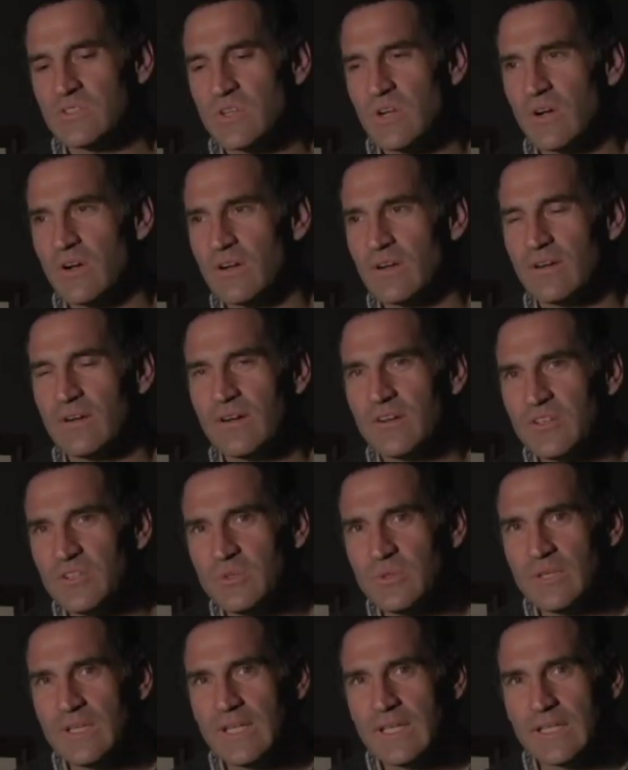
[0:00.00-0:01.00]
are, are
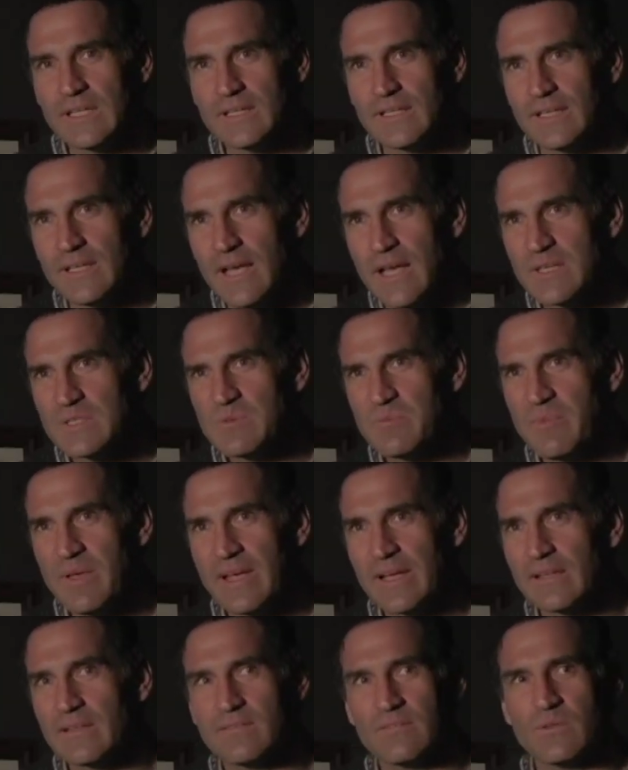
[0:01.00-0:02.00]
unique in the
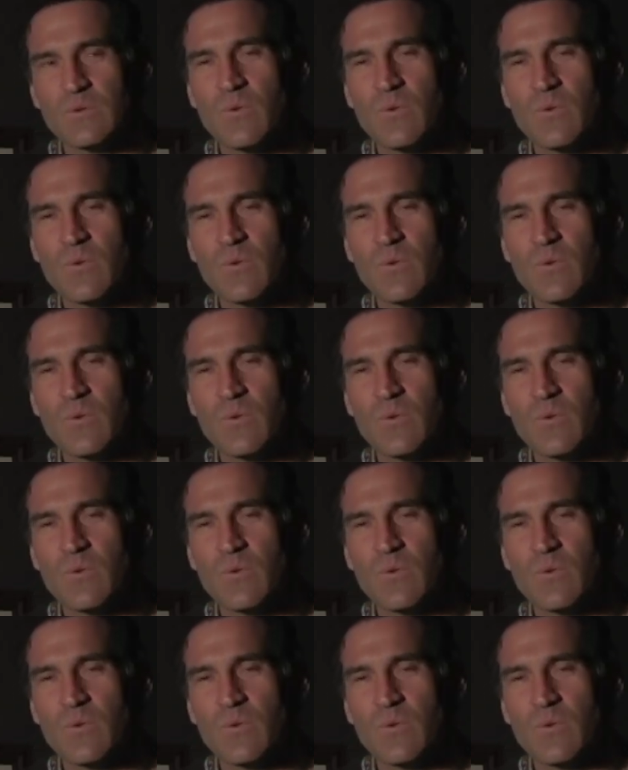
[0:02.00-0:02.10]
aspect of the